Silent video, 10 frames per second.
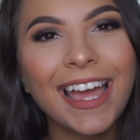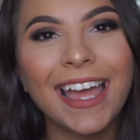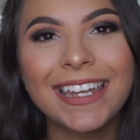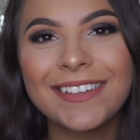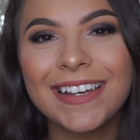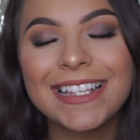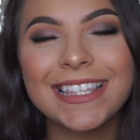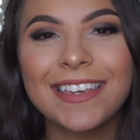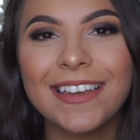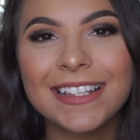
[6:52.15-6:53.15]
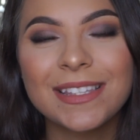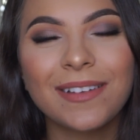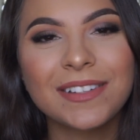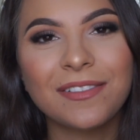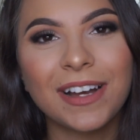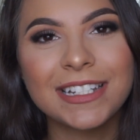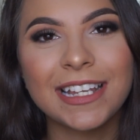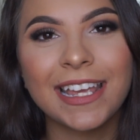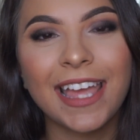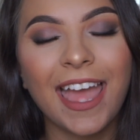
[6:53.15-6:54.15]
Anyways, thank you guys so much for
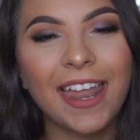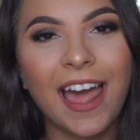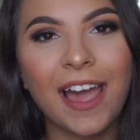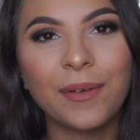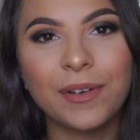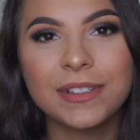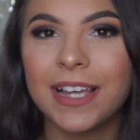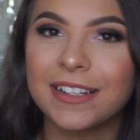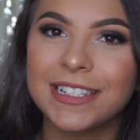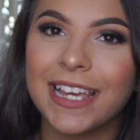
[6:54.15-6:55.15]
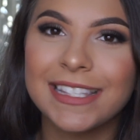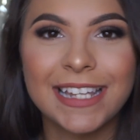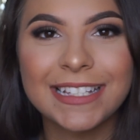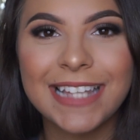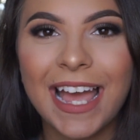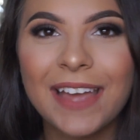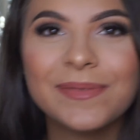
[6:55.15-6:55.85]
watching, and I will talk to you guys next time.